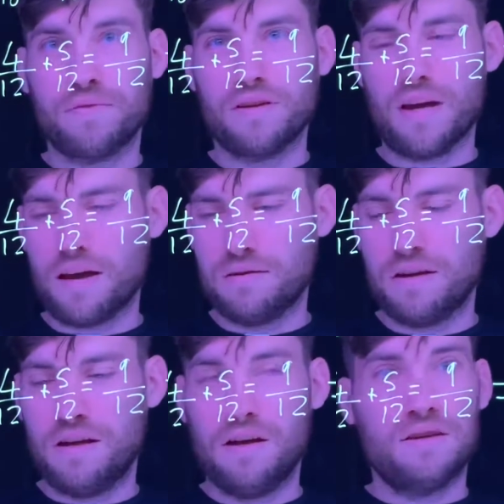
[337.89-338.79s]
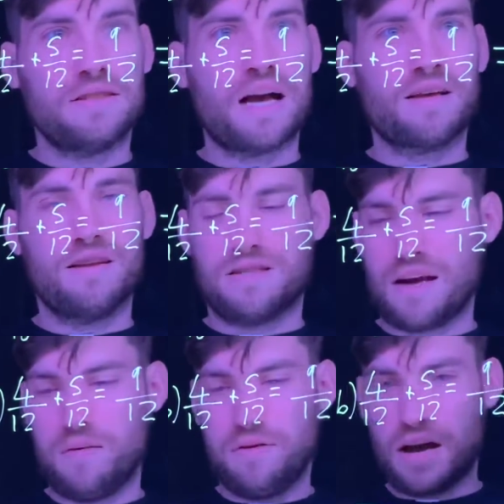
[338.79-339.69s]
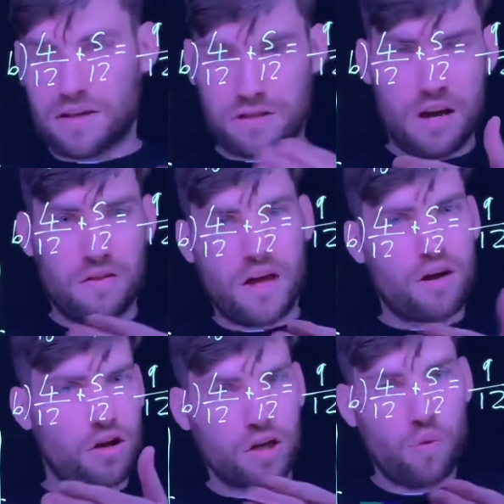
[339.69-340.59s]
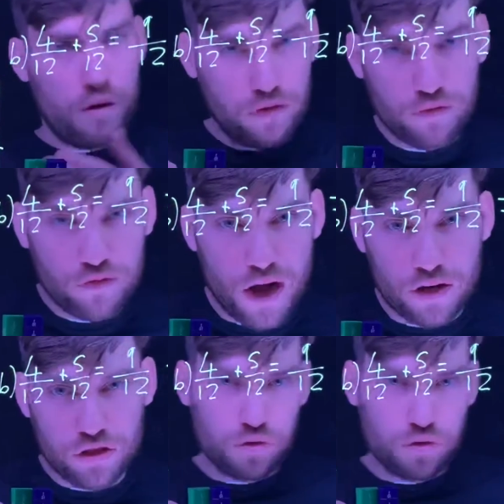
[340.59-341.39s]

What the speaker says: Yeah, exactly the same, and they're called equivalent fractions,